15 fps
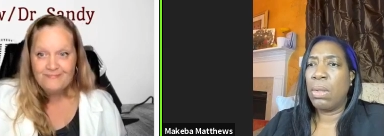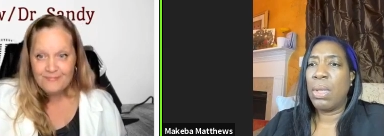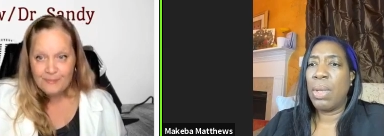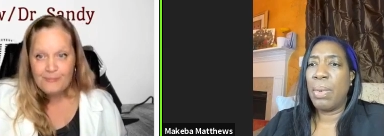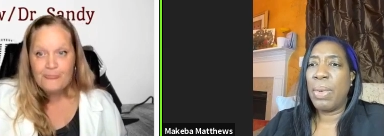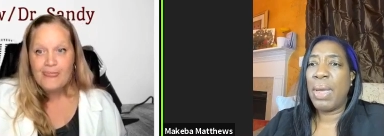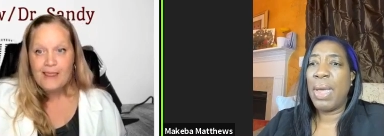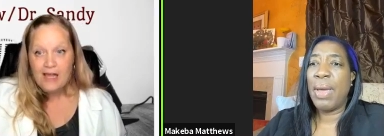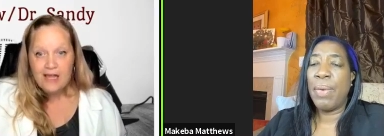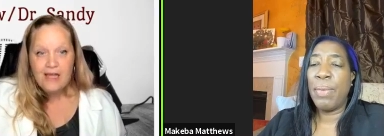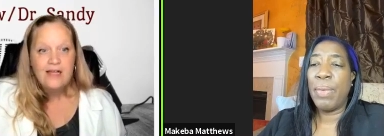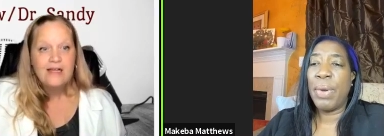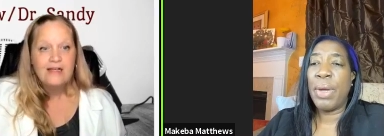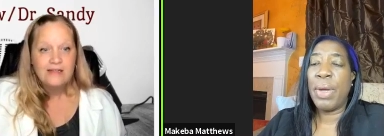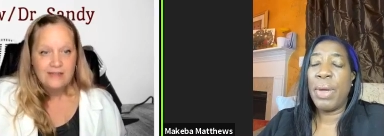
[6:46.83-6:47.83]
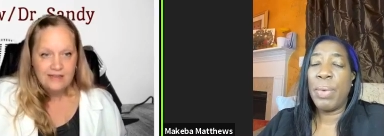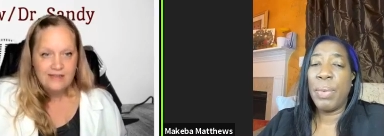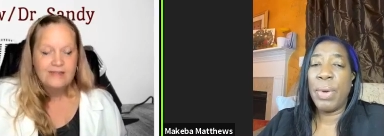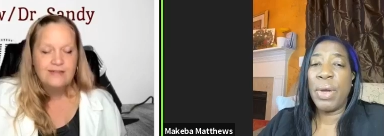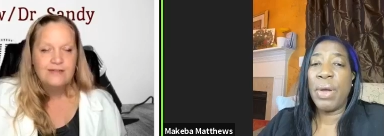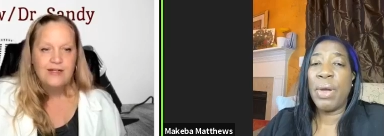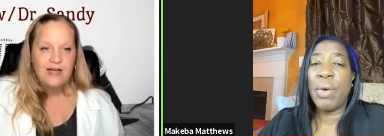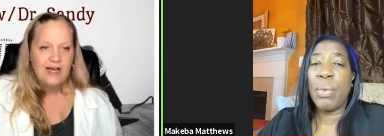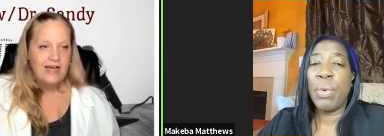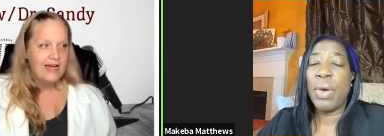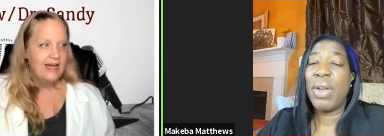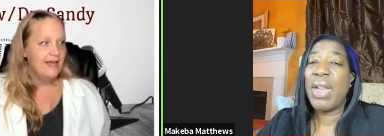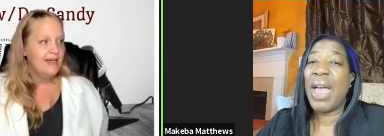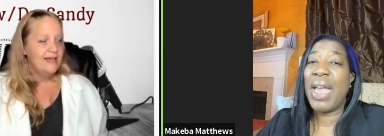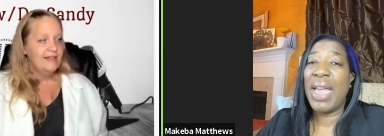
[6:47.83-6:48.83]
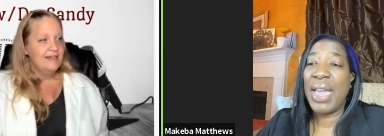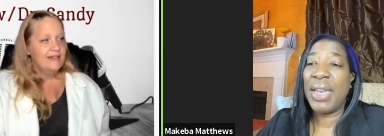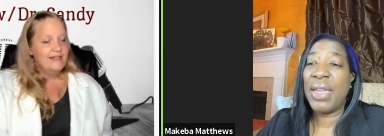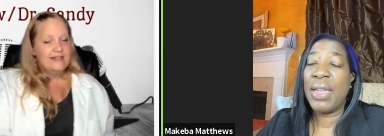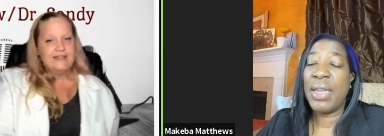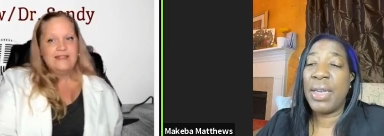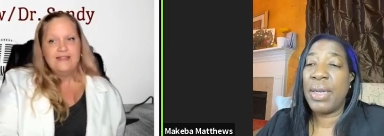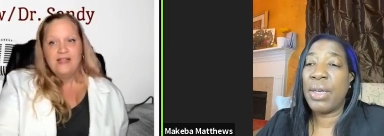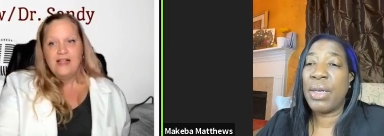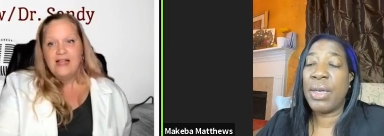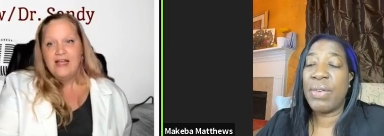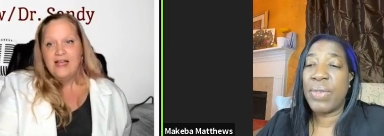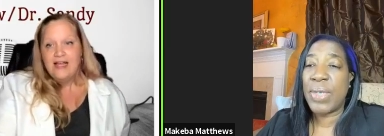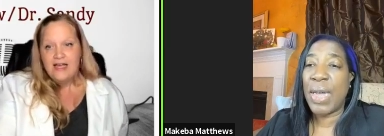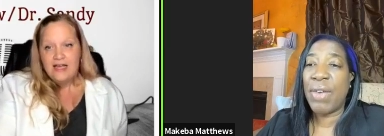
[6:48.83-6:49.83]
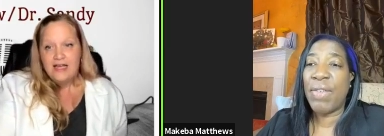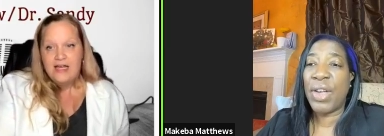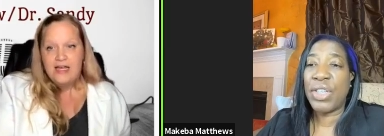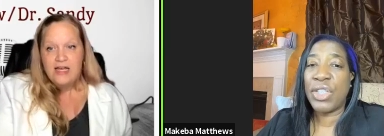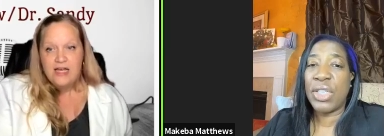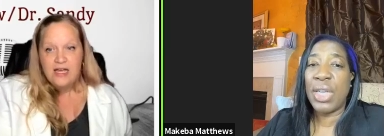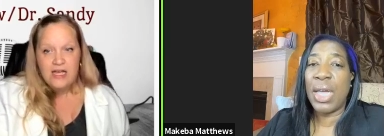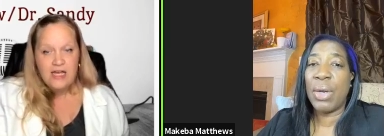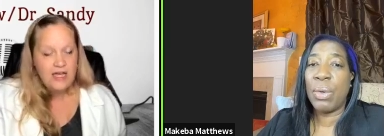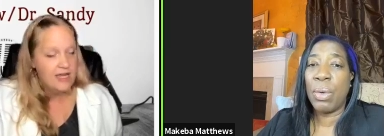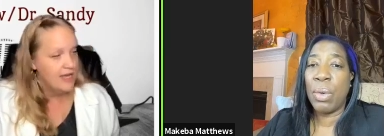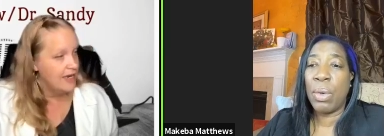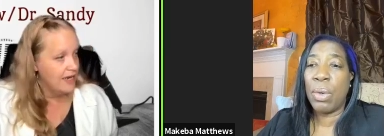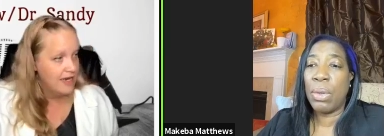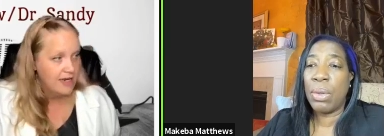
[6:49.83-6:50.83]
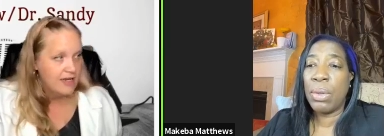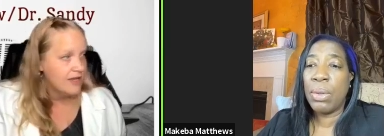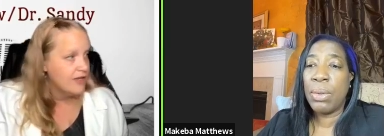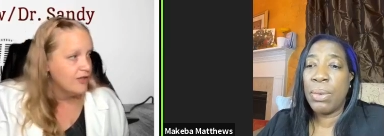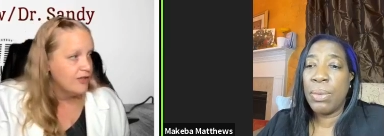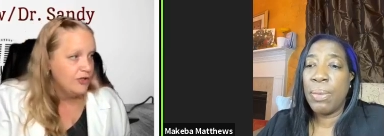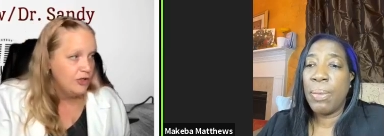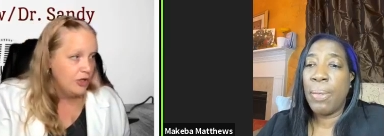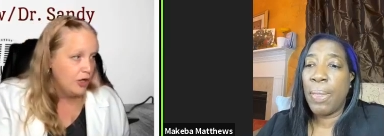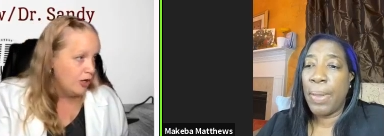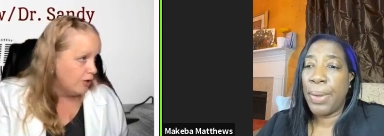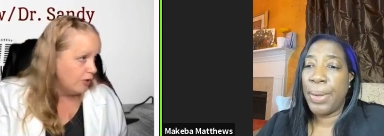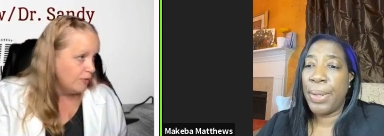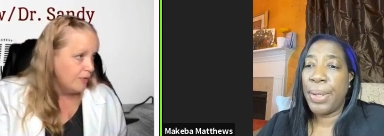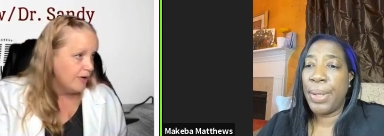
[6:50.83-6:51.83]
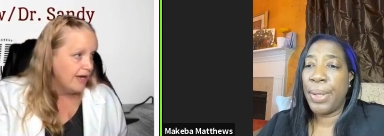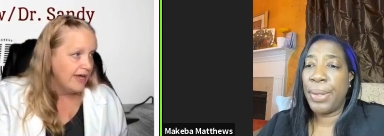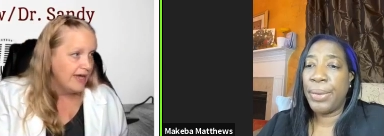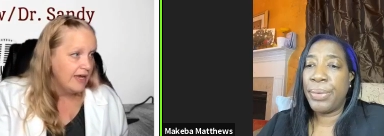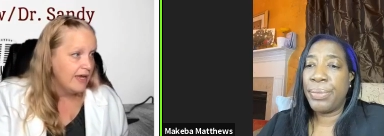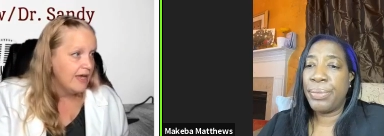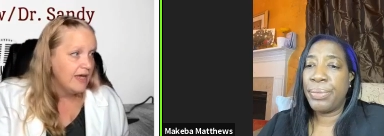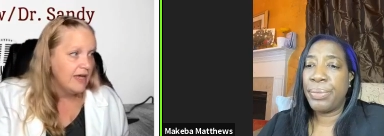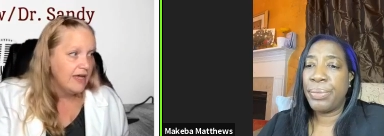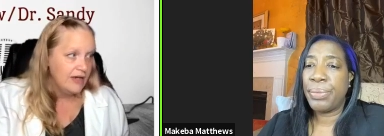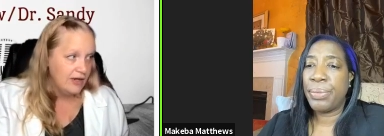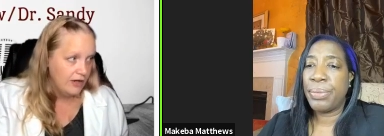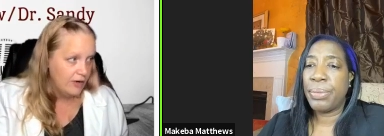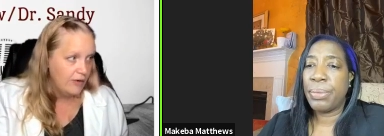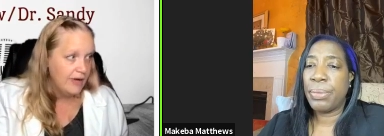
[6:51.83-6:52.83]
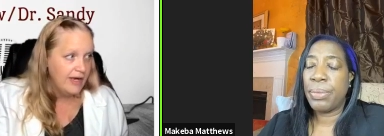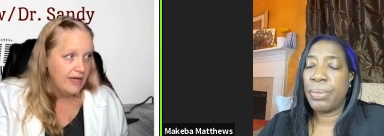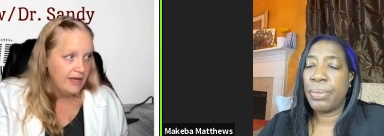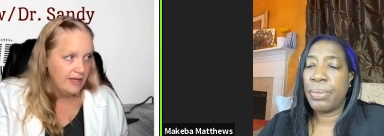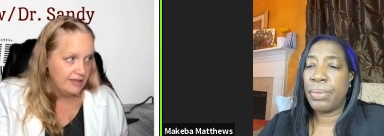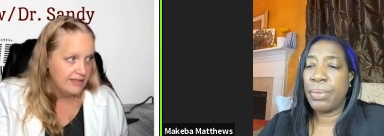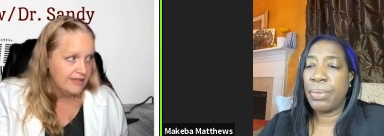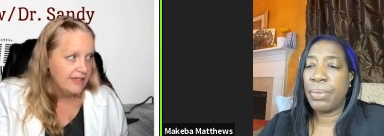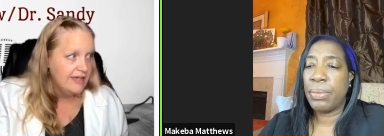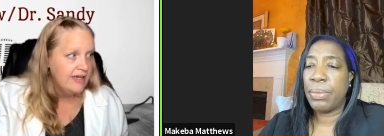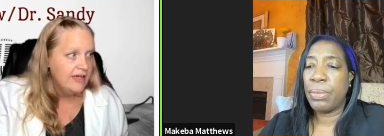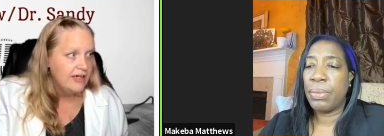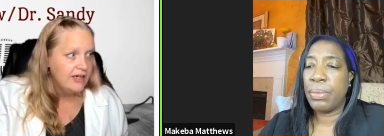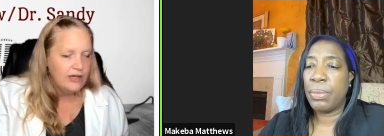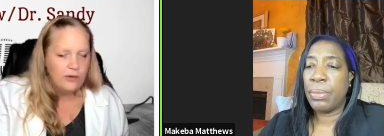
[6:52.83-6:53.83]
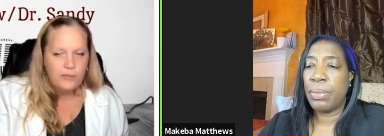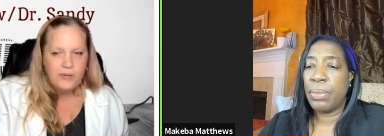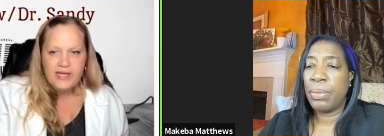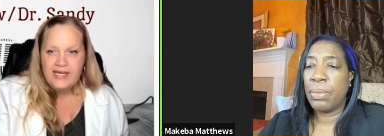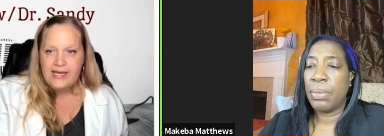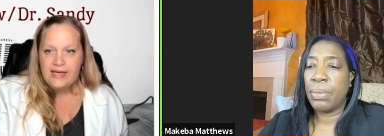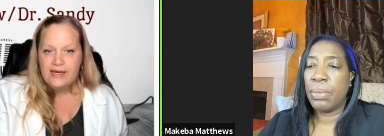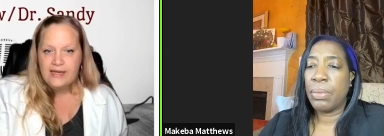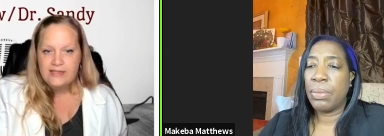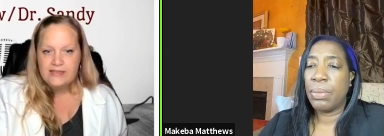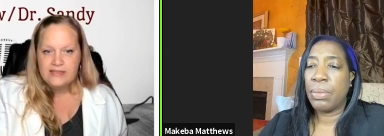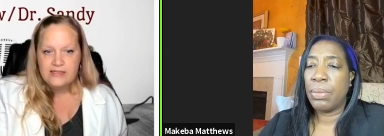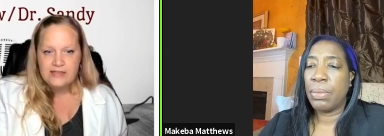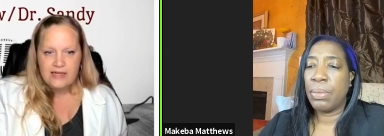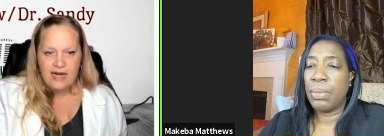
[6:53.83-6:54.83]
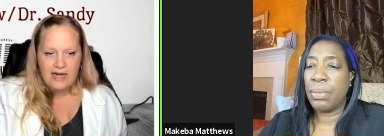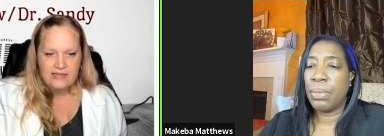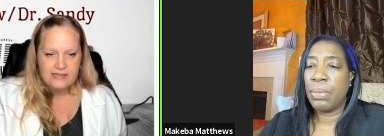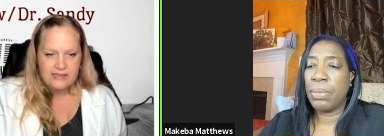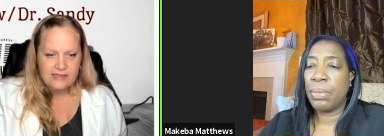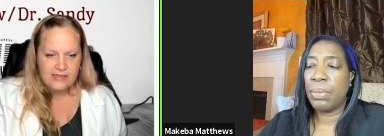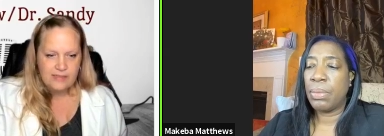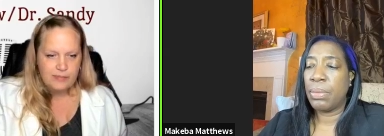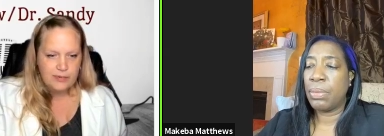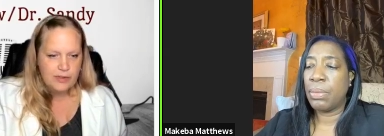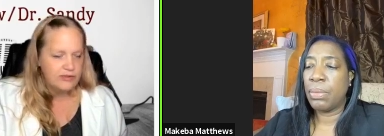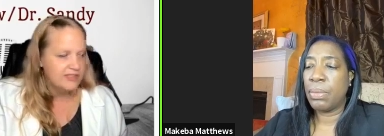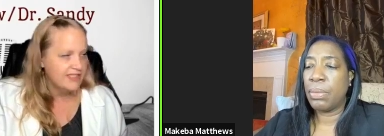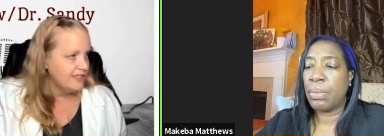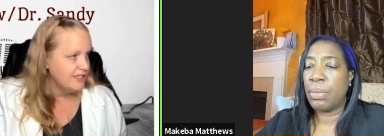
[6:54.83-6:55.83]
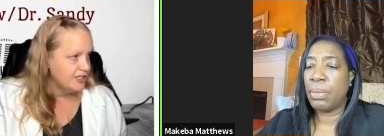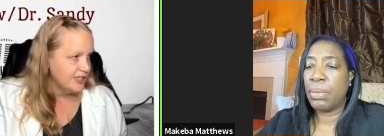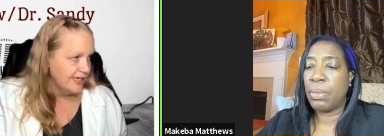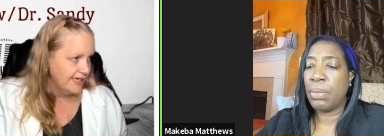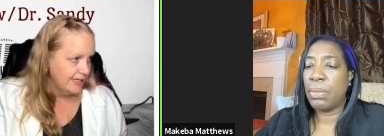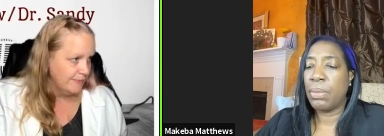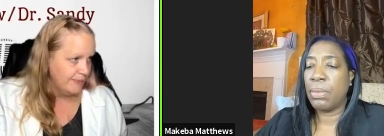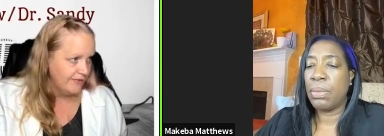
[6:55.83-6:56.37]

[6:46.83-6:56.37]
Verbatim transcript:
Speaker 1: And we, we, we're, we're not headed in a good direction at
Speaker 2: all. No. You know? no and you know we can't constantly blow sunshine up